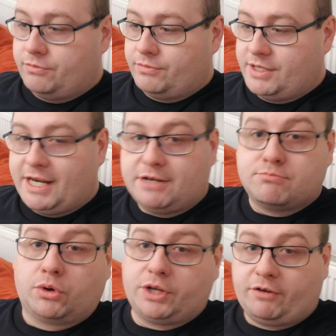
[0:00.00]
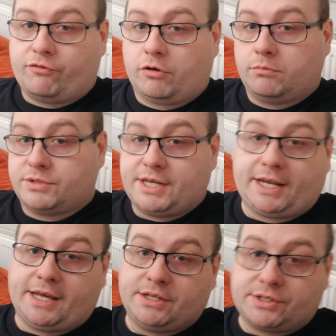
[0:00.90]
need money from
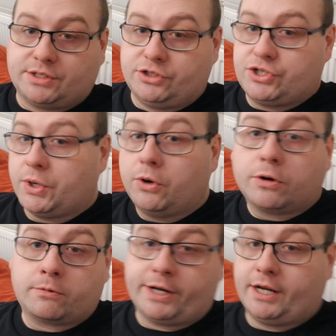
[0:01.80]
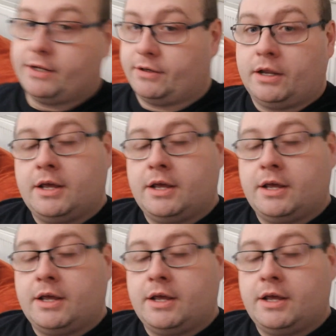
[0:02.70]
tickets and touring and